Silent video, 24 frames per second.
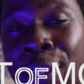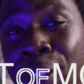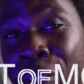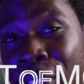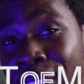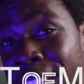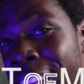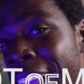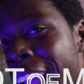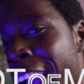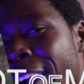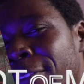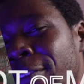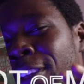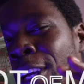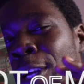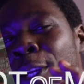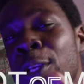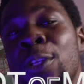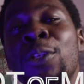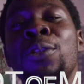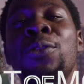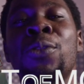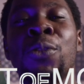You see, after
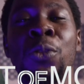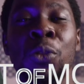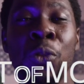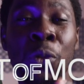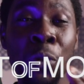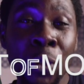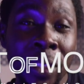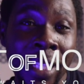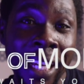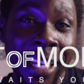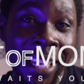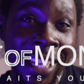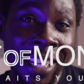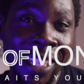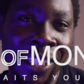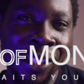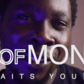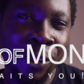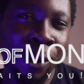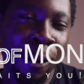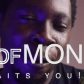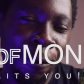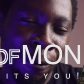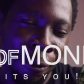close to 2 decades
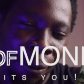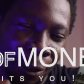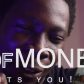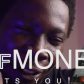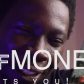of